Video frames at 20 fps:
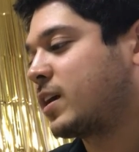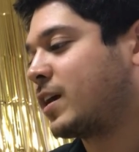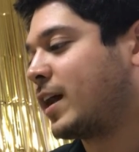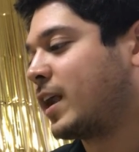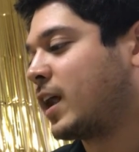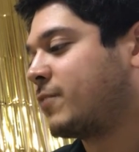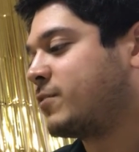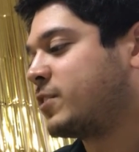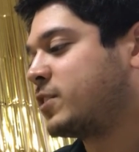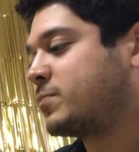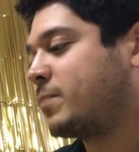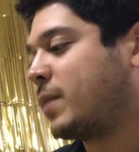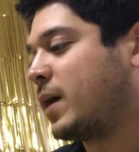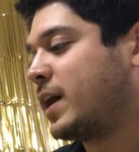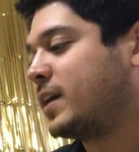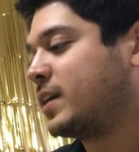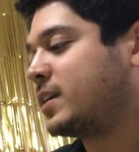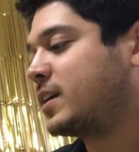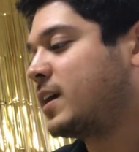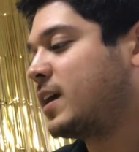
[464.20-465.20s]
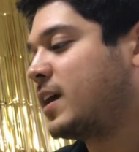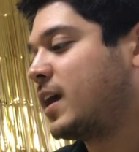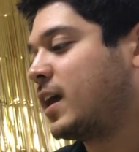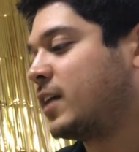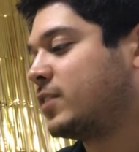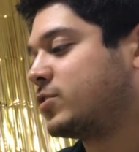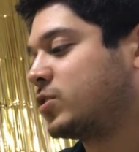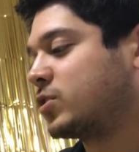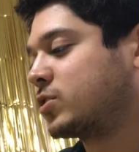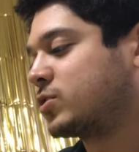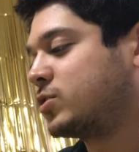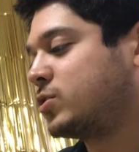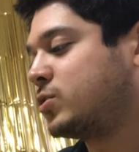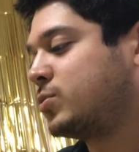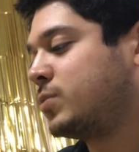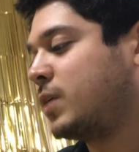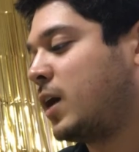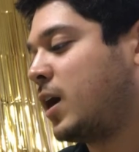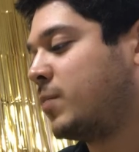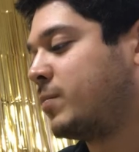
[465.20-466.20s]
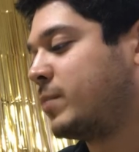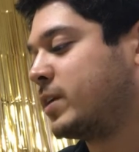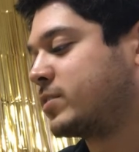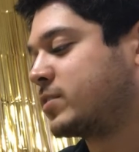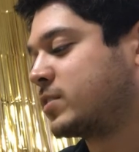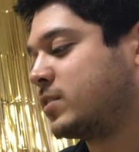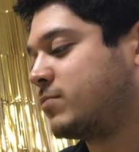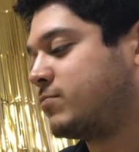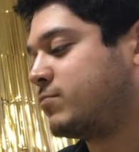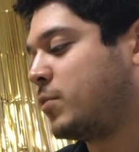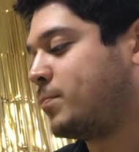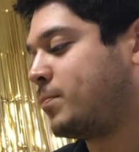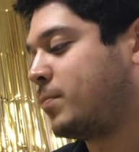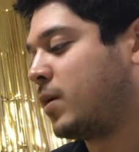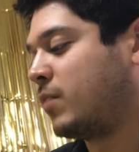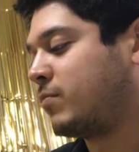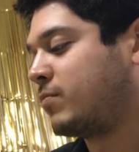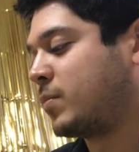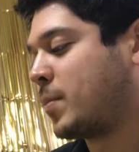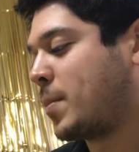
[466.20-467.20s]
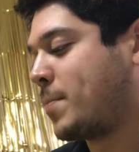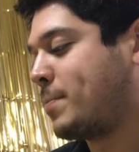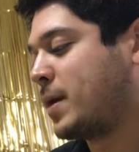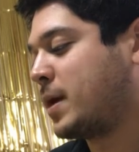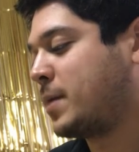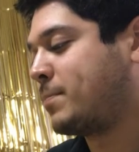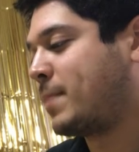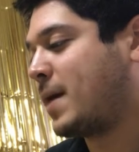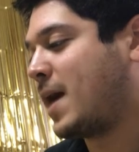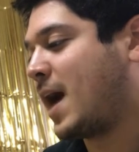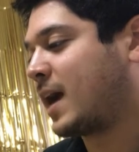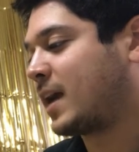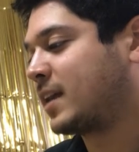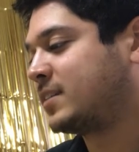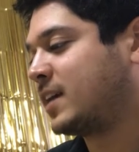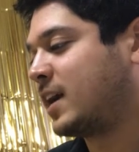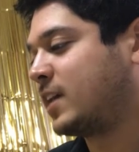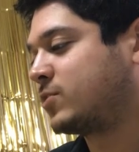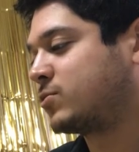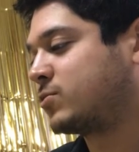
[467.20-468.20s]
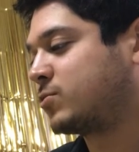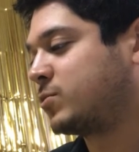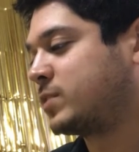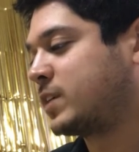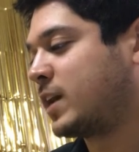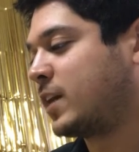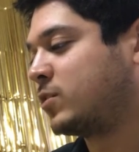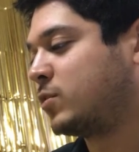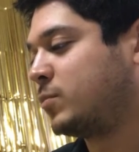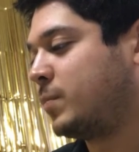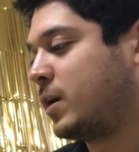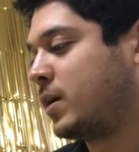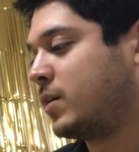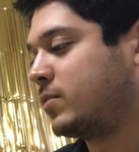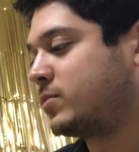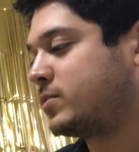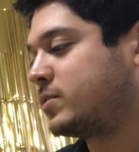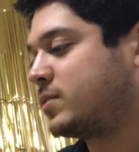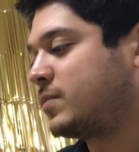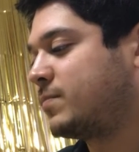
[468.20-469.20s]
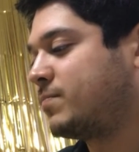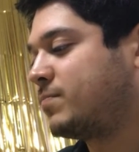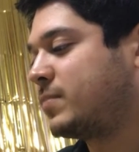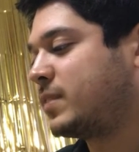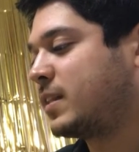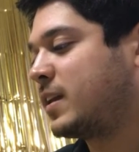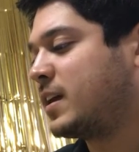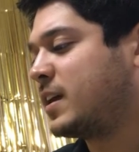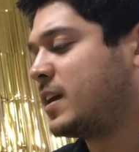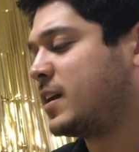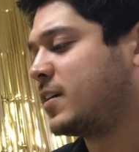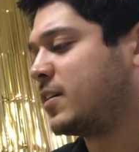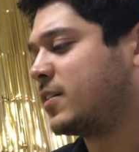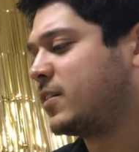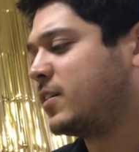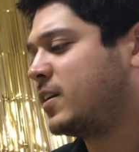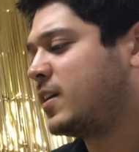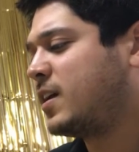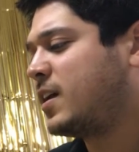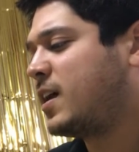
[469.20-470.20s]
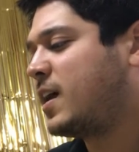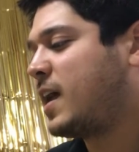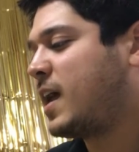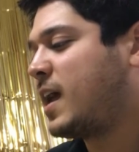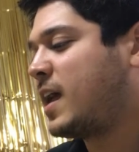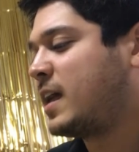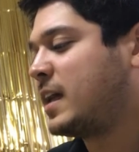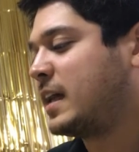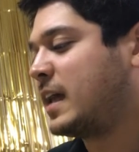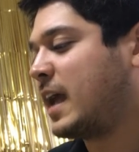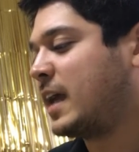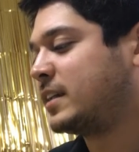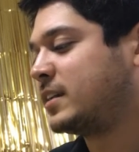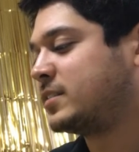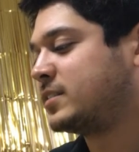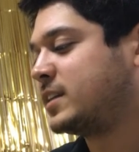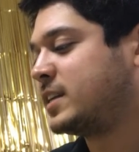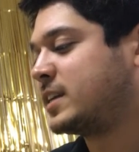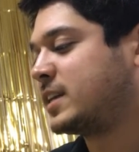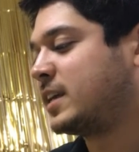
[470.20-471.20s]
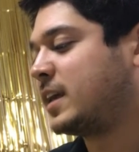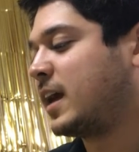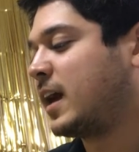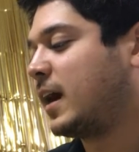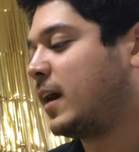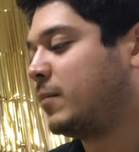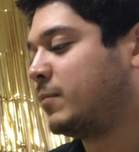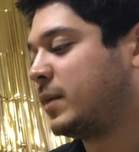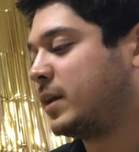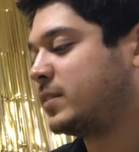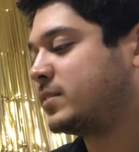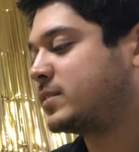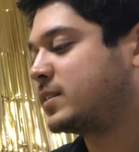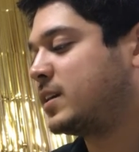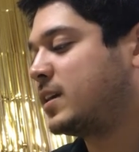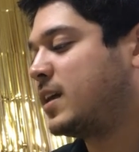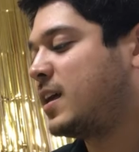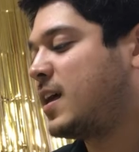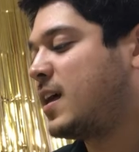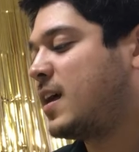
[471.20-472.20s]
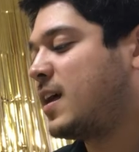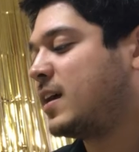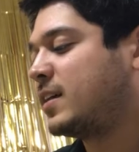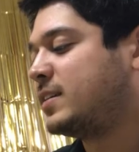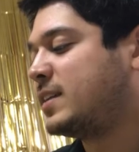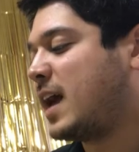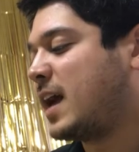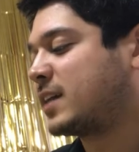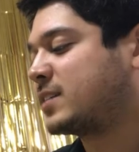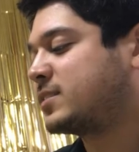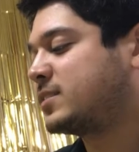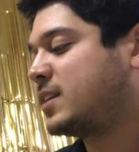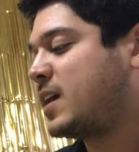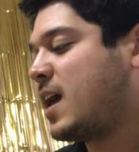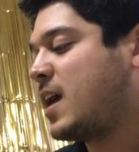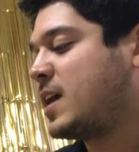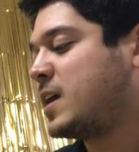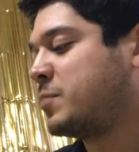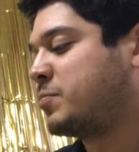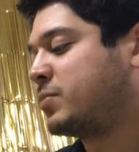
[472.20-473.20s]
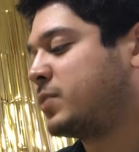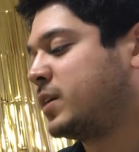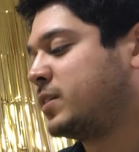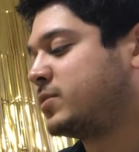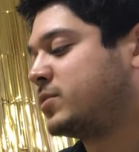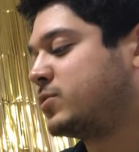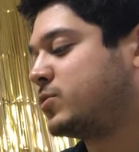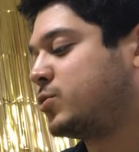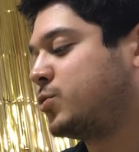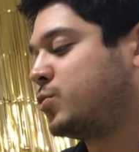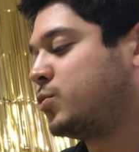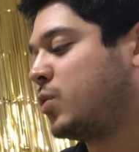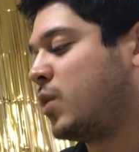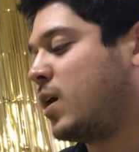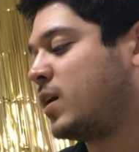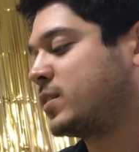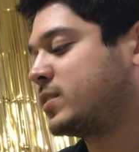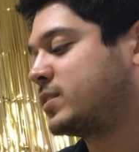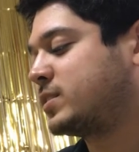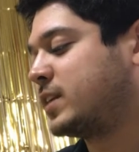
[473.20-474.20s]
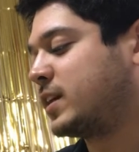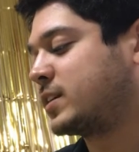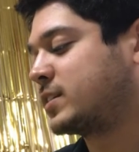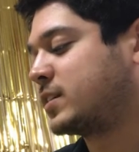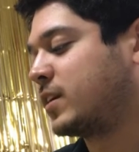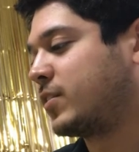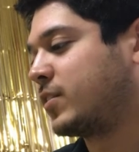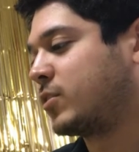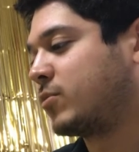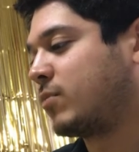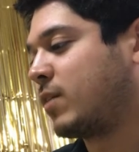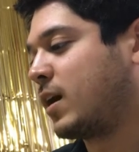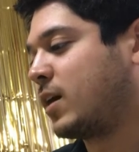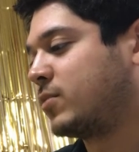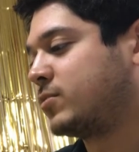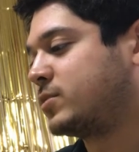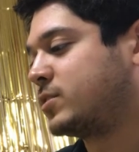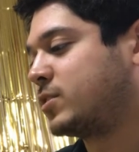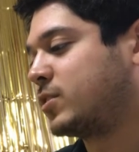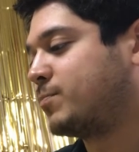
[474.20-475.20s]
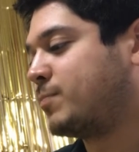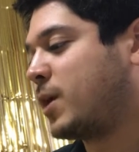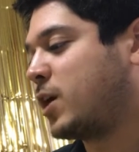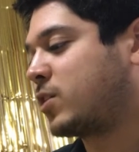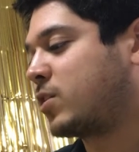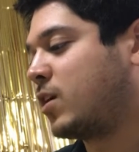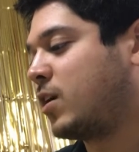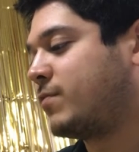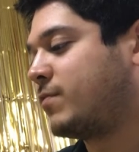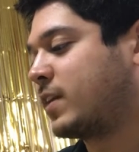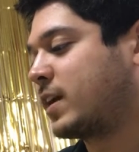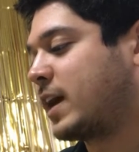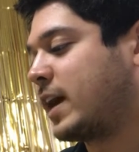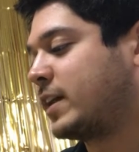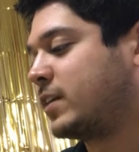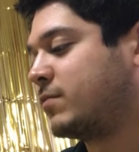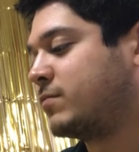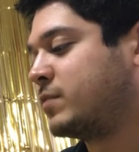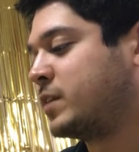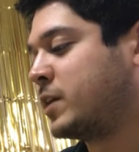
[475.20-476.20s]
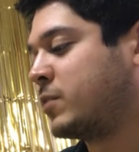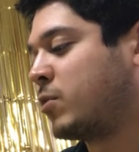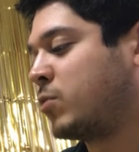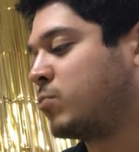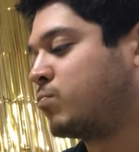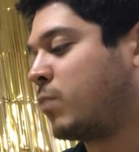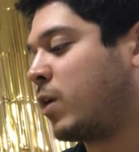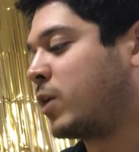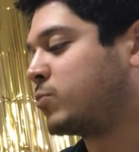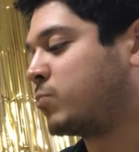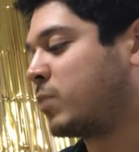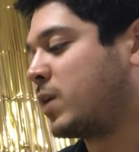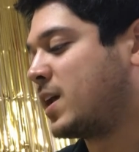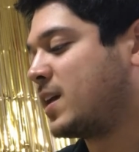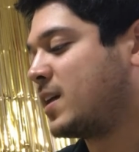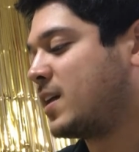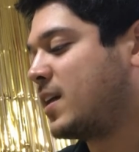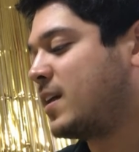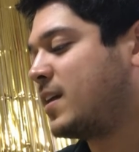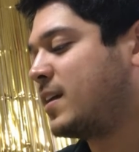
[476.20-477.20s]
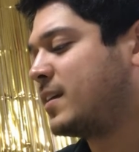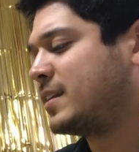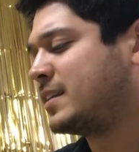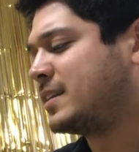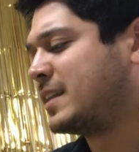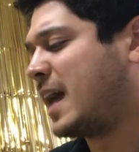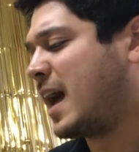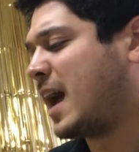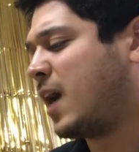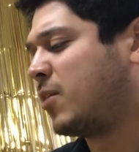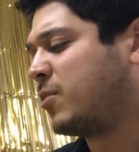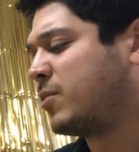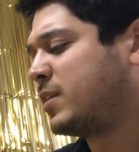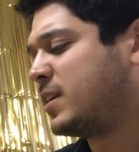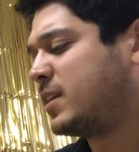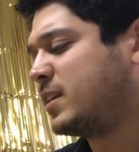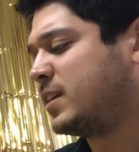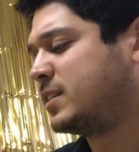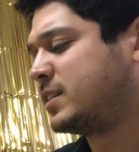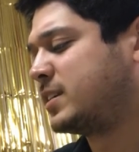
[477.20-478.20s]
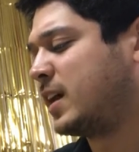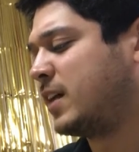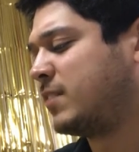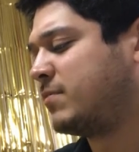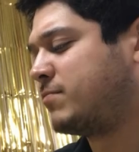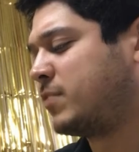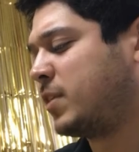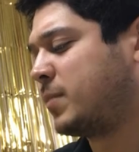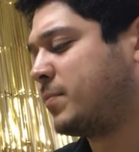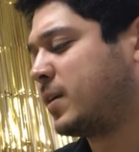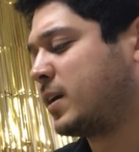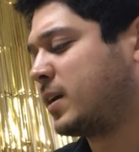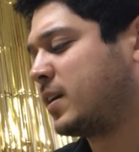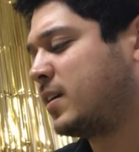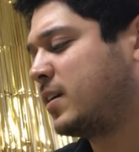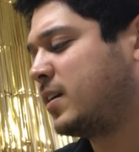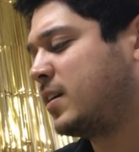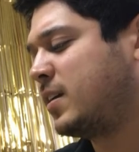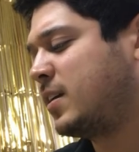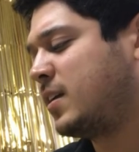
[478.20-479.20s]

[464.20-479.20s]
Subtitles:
got off his bike, and took two helmets and a football from a big bag attached to his handlebars. Here, he handed Tiki a helmet. Next, he placed two long sticks on the ground to mark off a kind of narrow runway. Now, he said, flipping